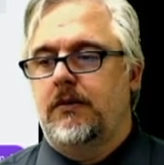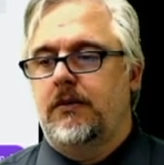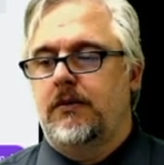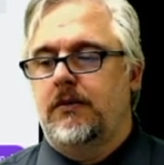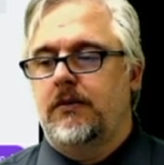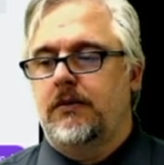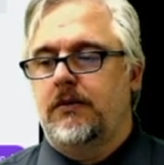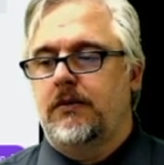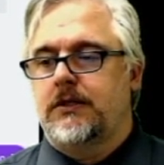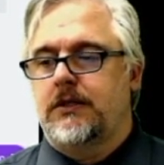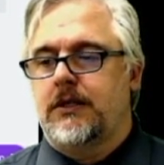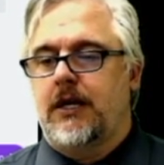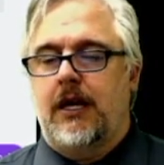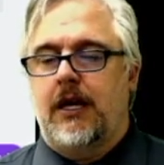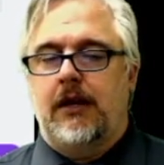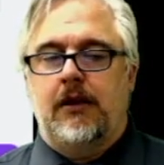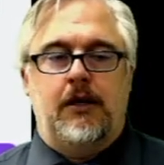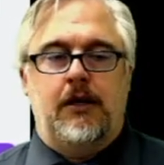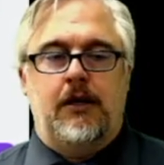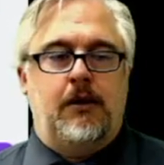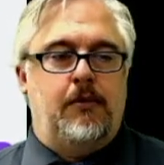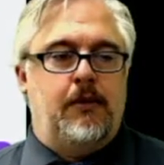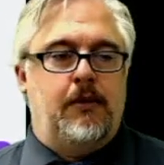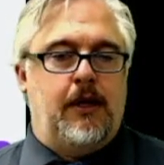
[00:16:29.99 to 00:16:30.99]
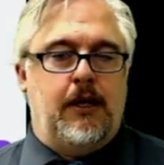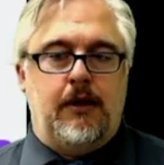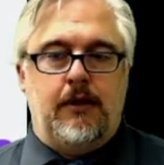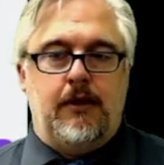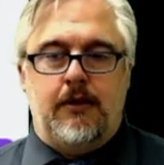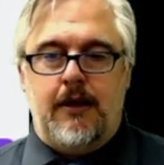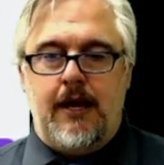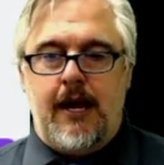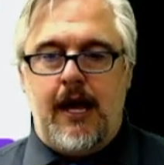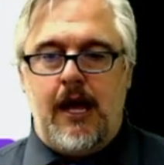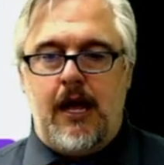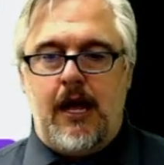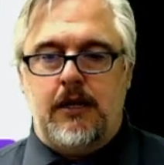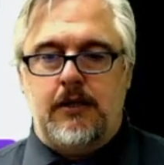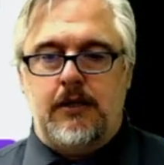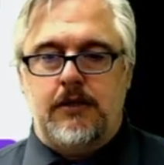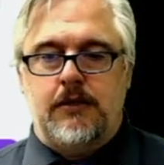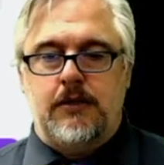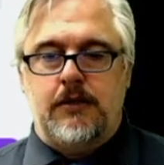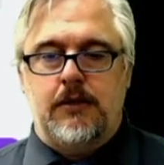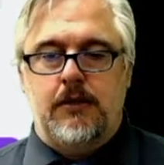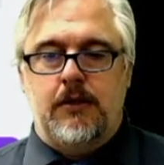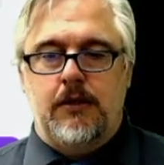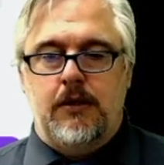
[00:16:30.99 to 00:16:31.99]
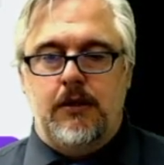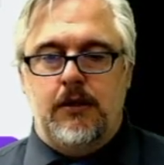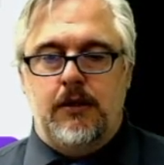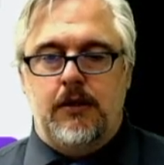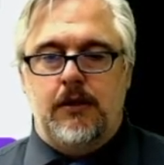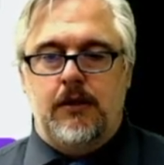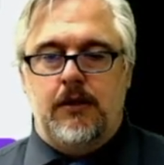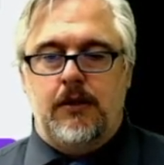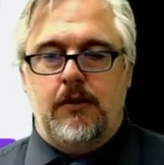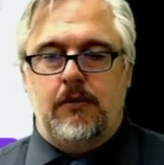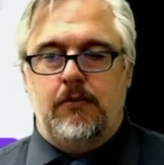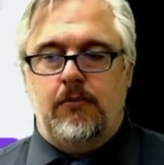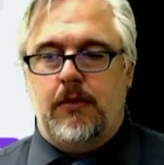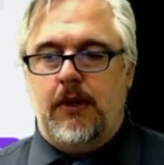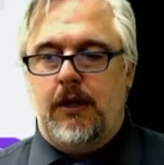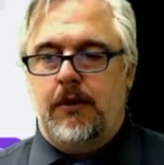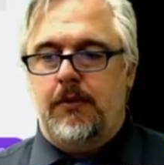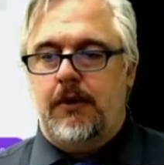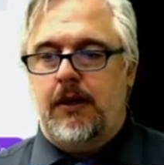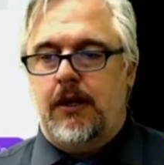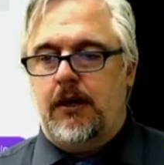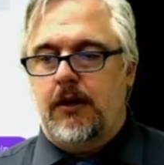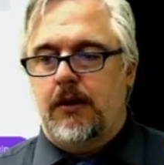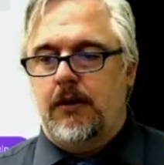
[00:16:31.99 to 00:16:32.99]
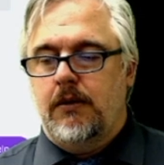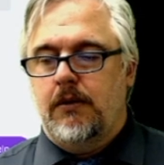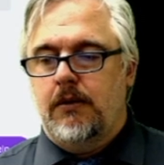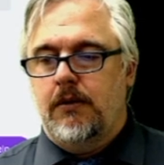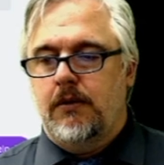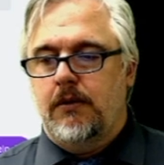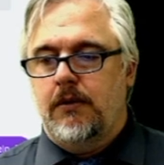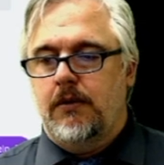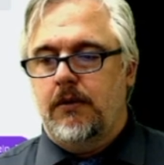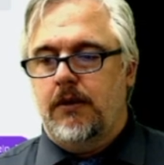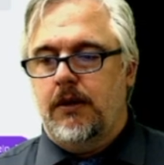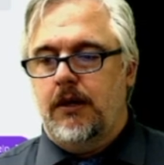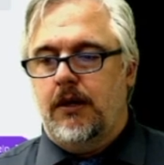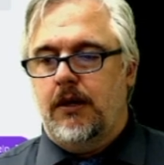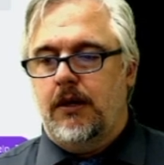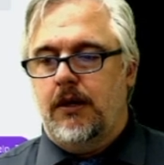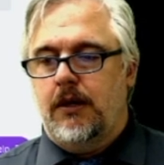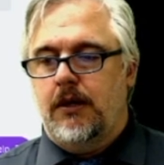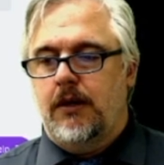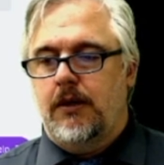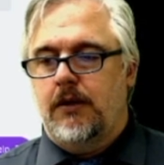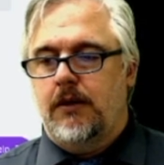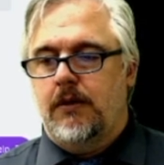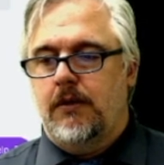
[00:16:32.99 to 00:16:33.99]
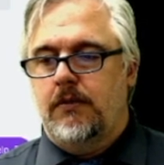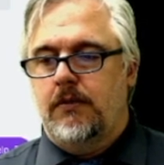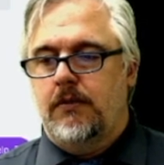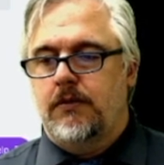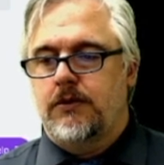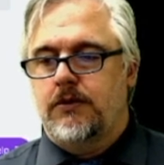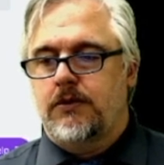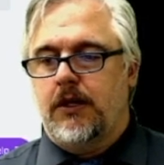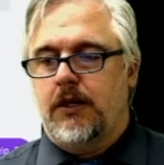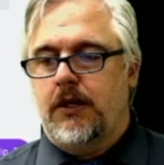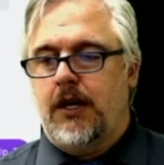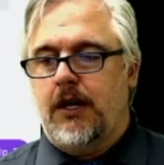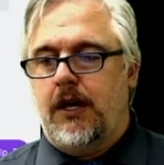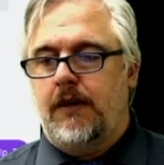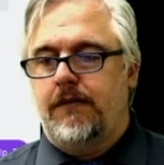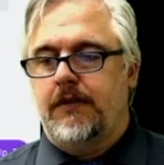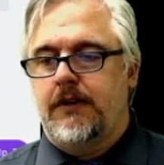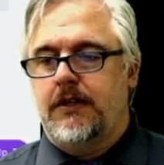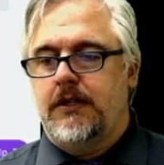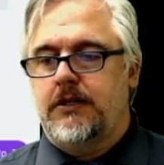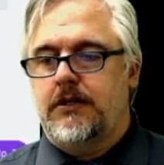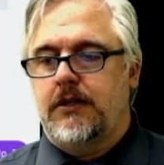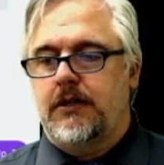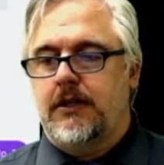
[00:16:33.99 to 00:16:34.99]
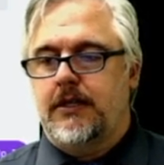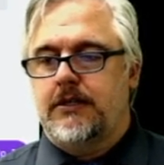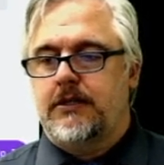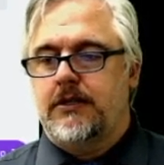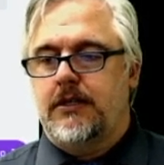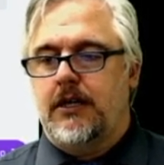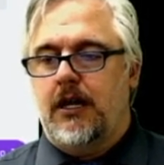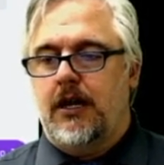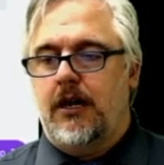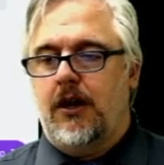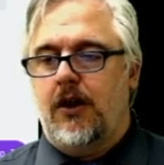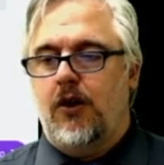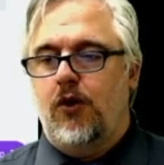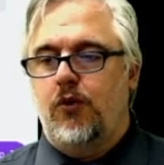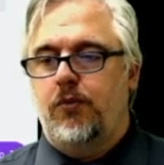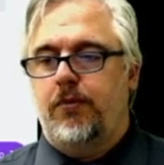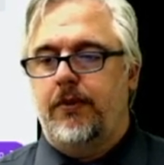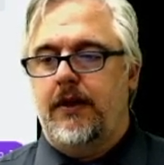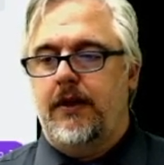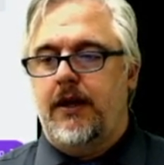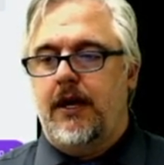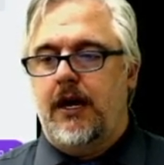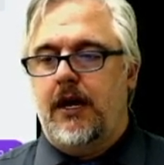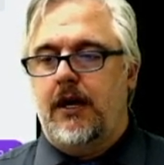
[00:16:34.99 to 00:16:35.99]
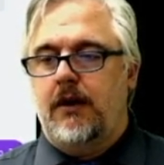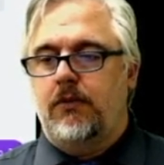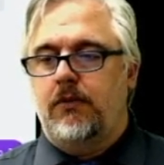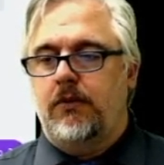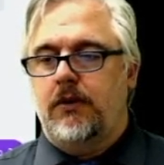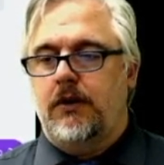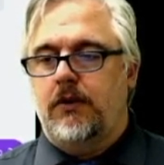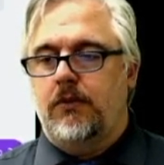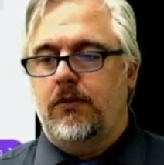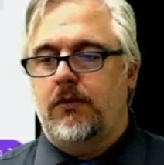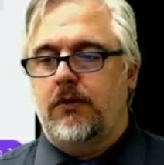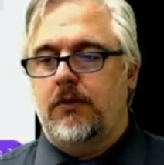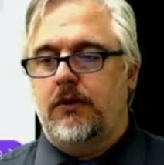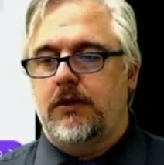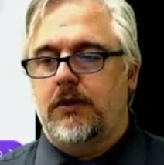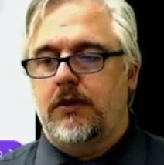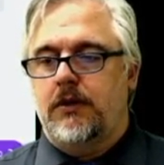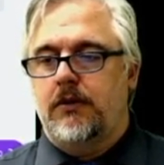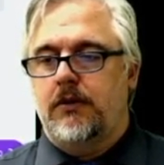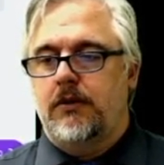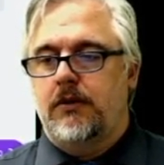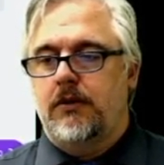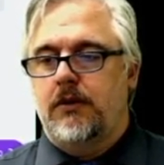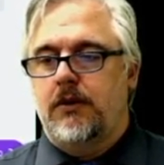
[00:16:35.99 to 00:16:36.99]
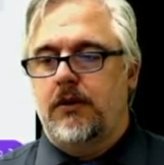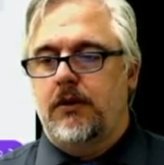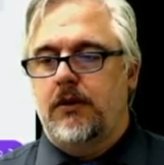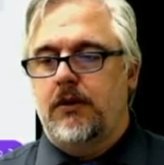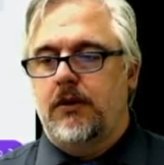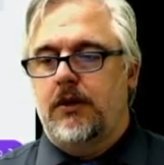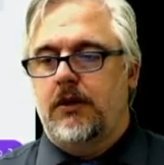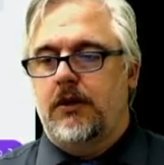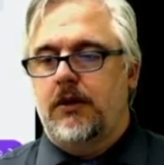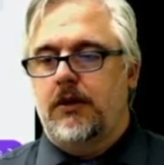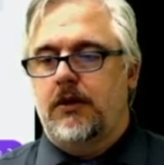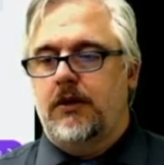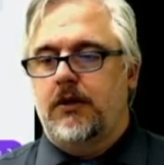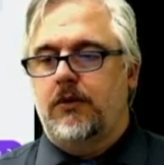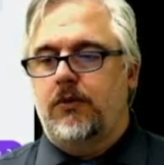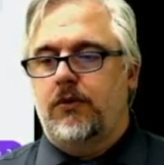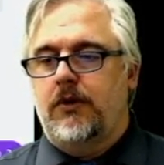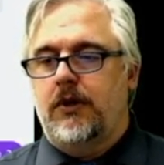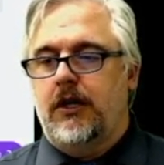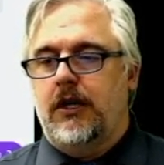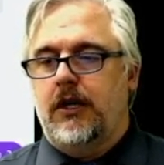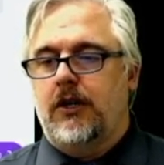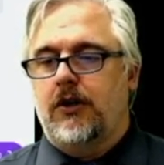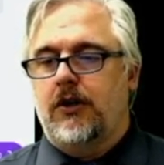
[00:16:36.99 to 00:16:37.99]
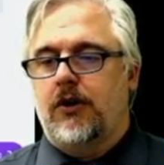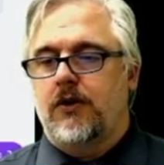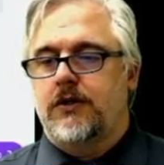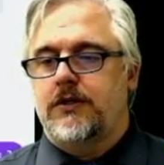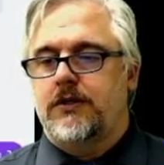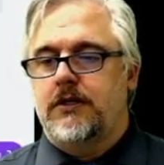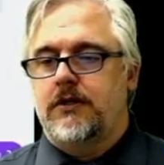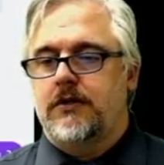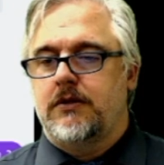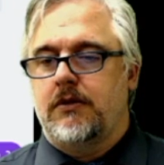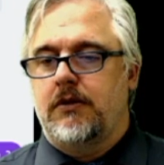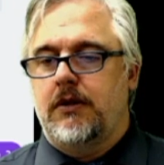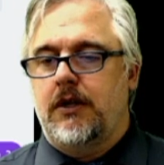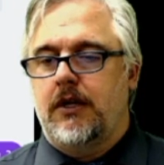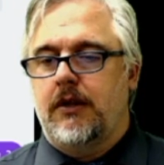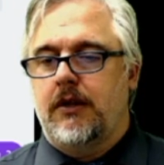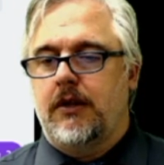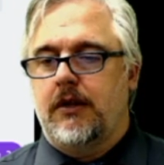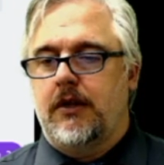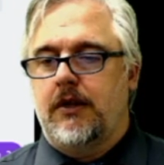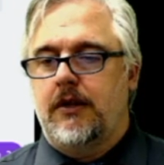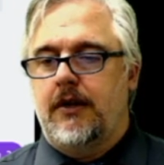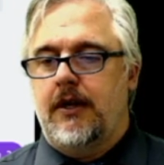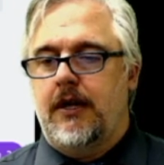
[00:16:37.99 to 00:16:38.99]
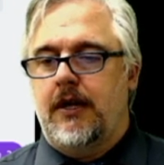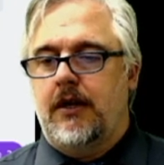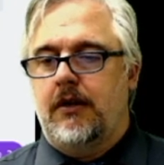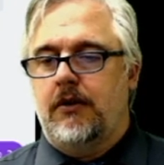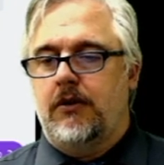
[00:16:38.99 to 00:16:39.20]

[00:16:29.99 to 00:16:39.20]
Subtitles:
Scale it up like that. Maybe sarcophagus. Let's not open that. We don't want any curses or anything like that.